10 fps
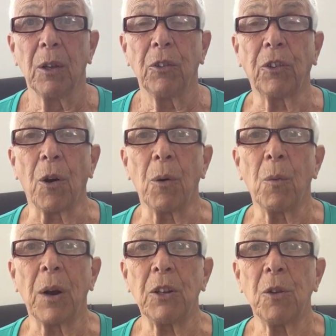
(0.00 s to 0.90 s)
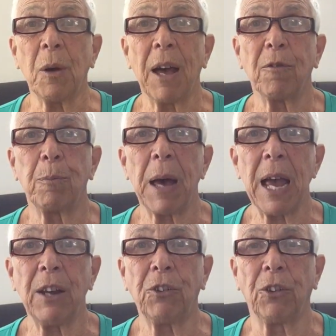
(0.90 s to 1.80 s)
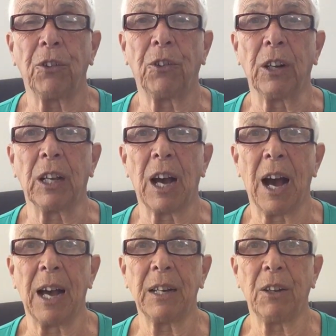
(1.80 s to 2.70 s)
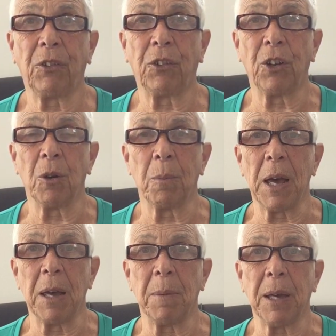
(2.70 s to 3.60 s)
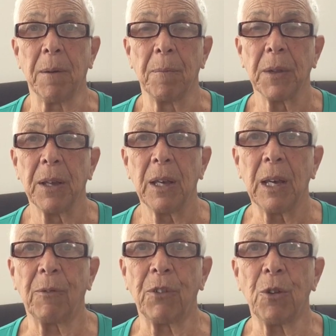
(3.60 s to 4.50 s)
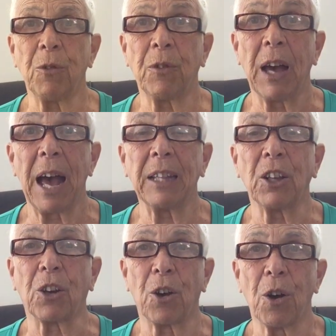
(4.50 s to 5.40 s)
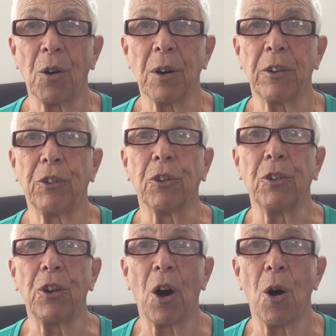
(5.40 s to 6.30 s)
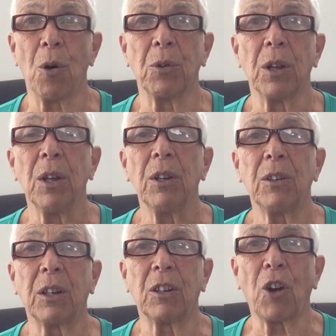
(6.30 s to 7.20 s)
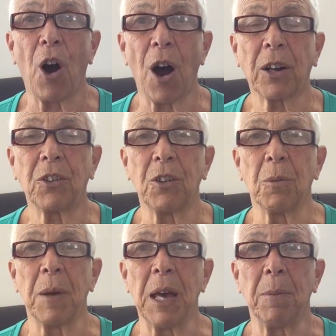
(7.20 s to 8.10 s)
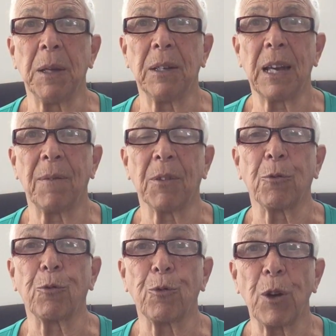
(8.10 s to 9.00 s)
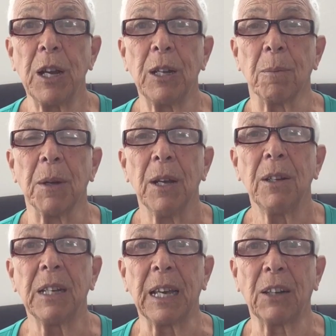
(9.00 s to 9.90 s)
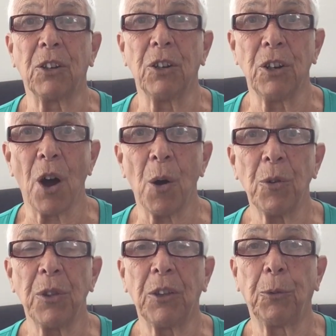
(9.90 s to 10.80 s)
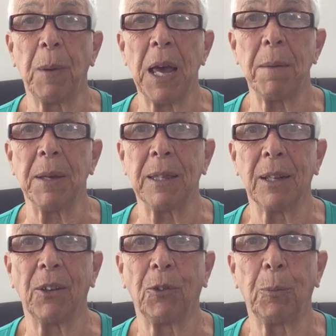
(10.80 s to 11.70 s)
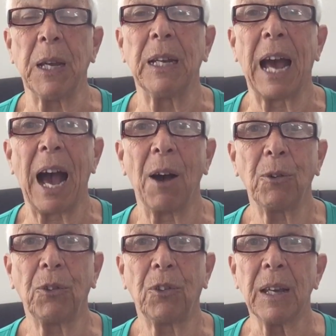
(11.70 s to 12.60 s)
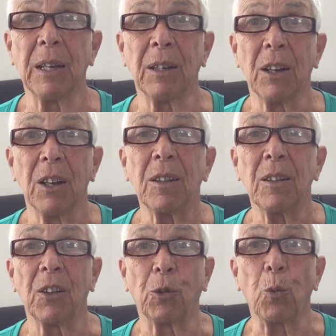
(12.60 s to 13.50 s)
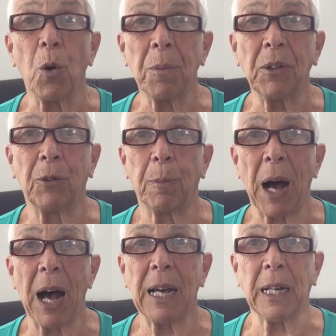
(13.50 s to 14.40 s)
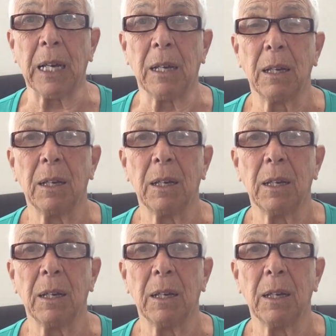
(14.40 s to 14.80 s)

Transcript: So when you have patience and kindness to your baby, if you've had the courage or known to talk to your baby, to have the freedom to get to know this baby that is being housed in this woman's body,